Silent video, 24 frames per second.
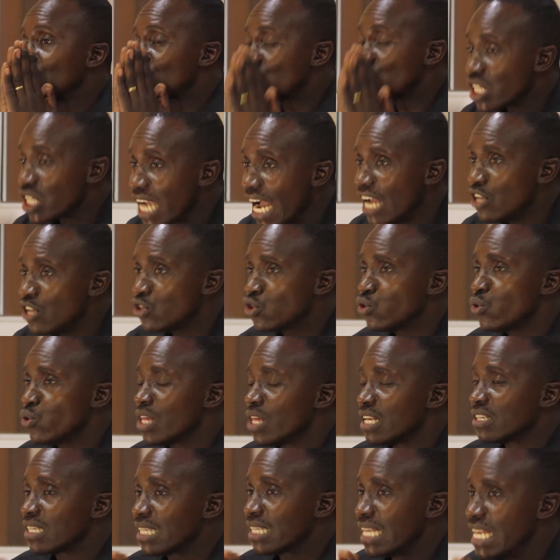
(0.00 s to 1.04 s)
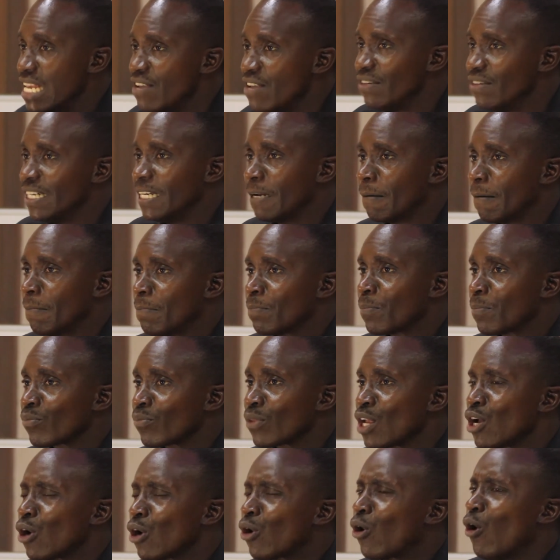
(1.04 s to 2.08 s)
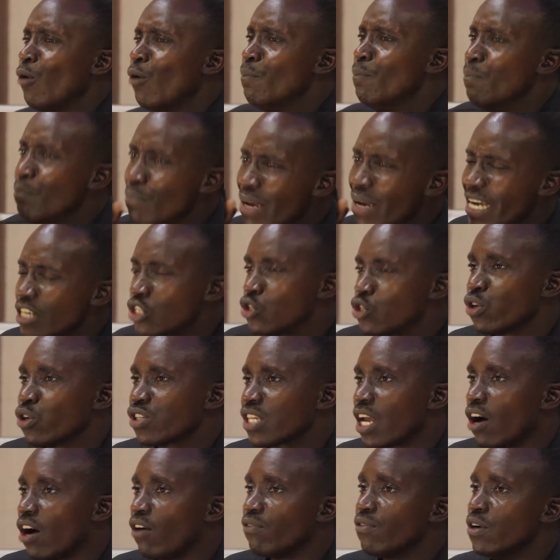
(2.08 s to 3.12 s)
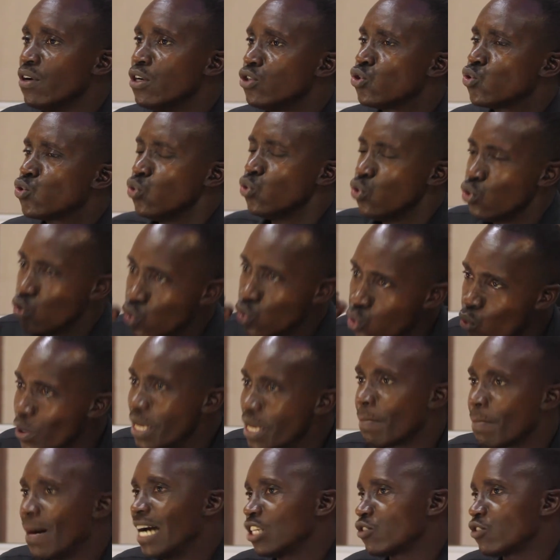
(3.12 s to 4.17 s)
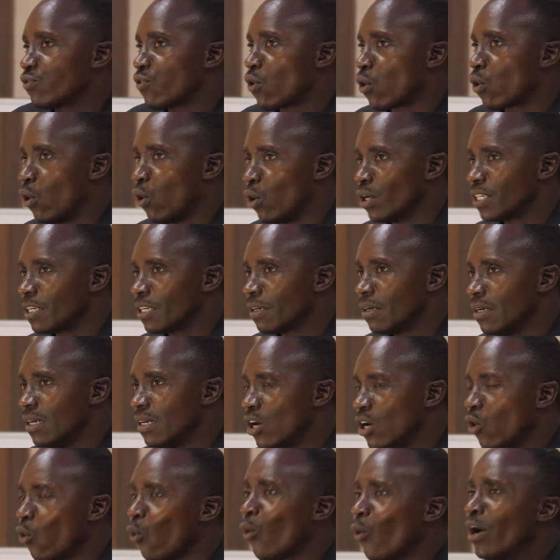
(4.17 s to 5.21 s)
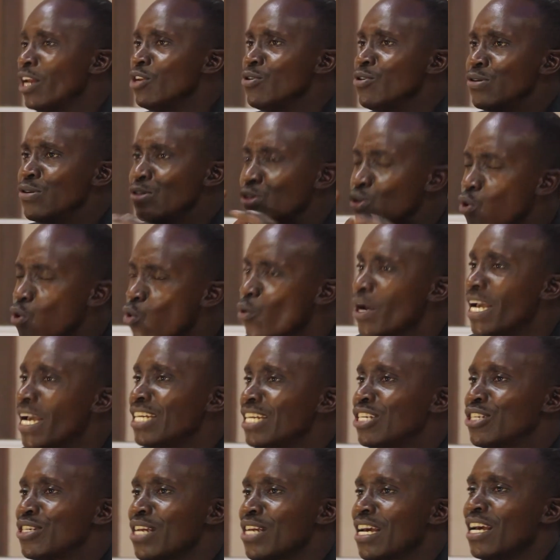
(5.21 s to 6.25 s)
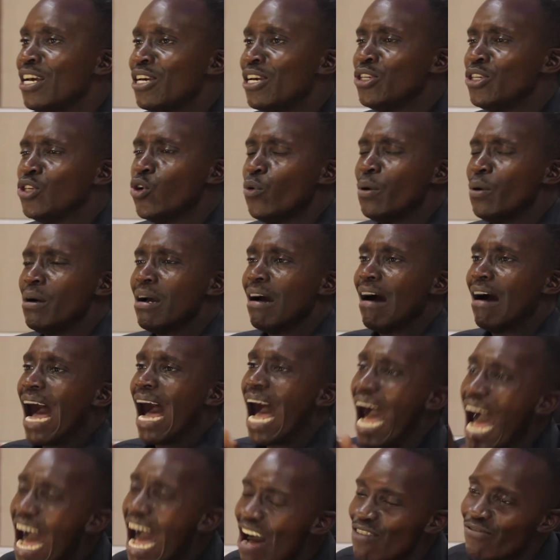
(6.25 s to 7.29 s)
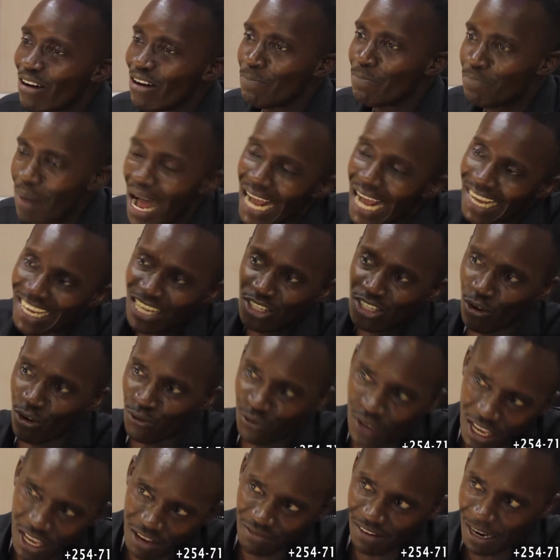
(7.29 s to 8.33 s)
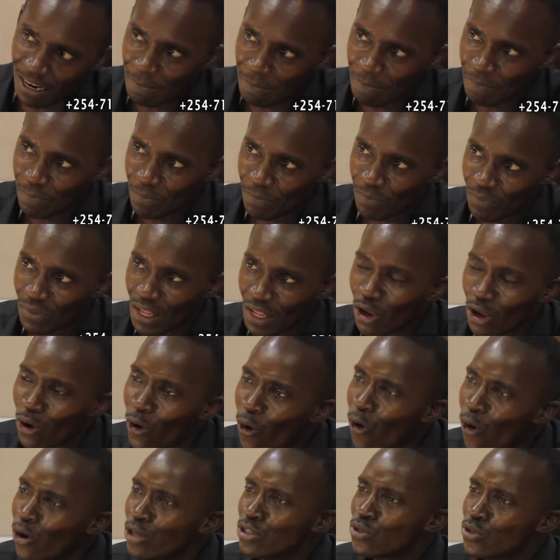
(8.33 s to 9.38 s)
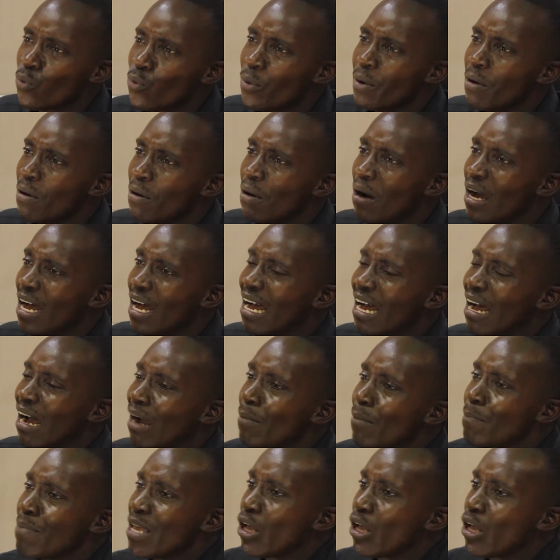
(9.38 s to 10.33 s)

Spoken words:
charge you this evening, commit yourself to doing much for God. When you do it, you will have a package of favor. God will be